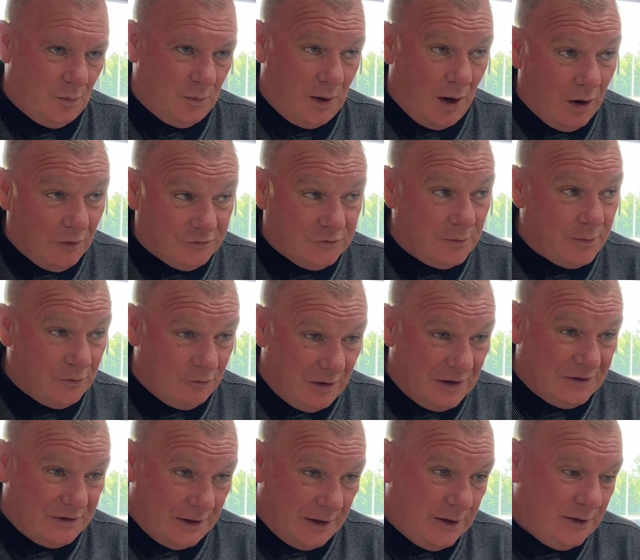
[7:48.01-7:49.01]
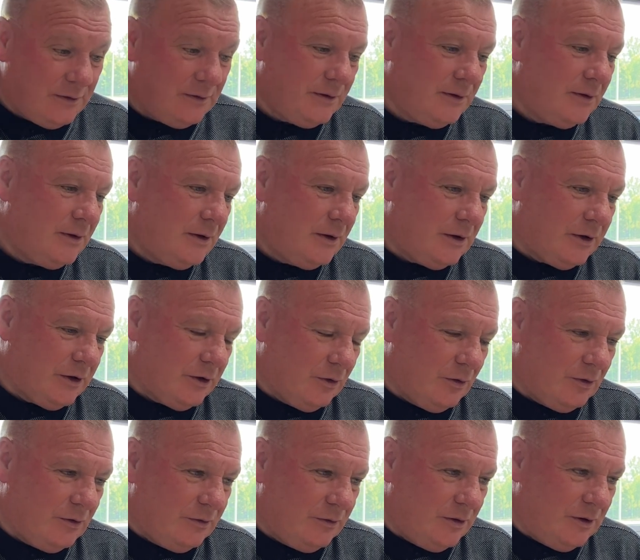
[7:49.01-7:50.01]
We have to be ready, you
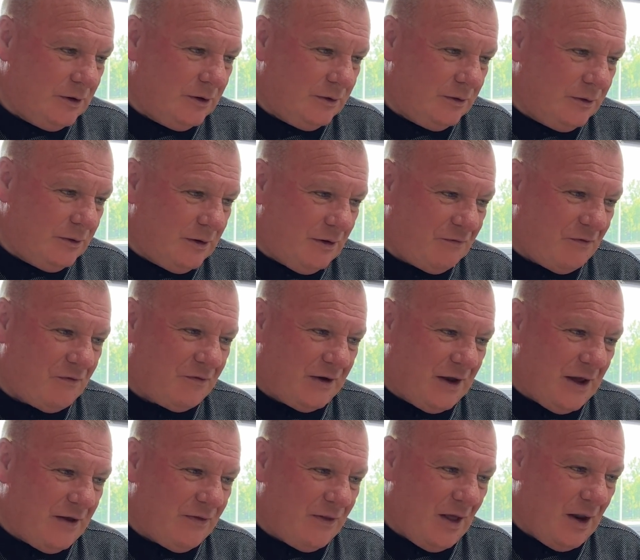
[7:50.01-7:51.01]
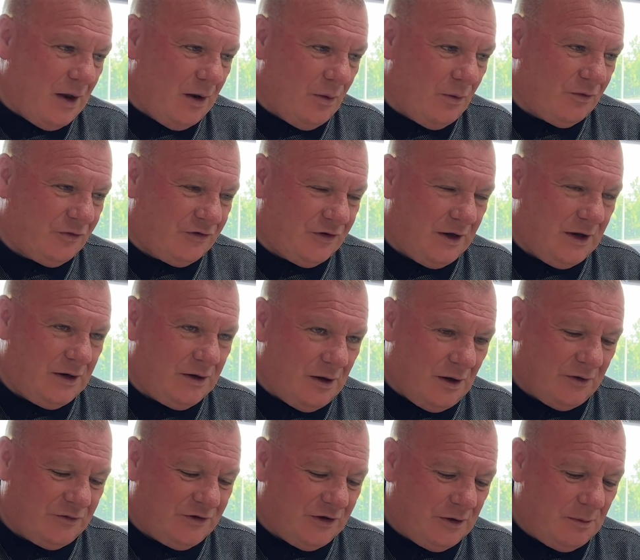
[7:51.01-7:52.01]
know, and, and never forget that little saying that
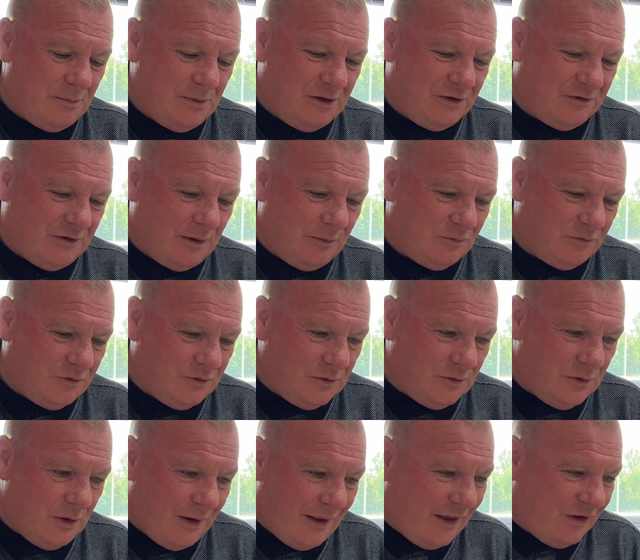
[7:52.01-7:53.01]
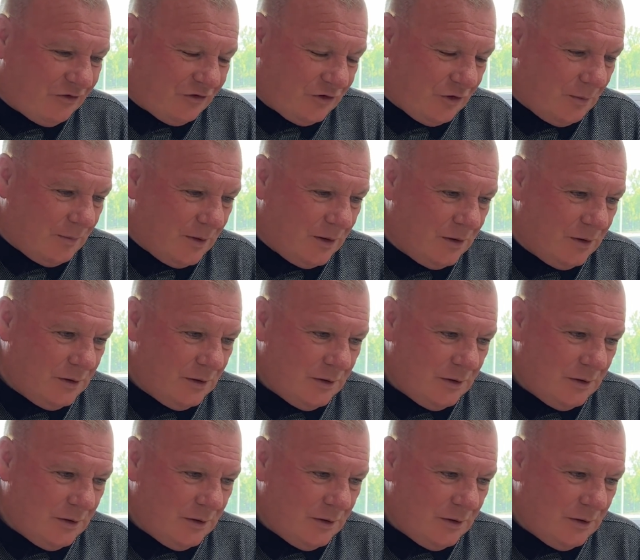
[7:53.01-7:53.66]
I said it many times last summer,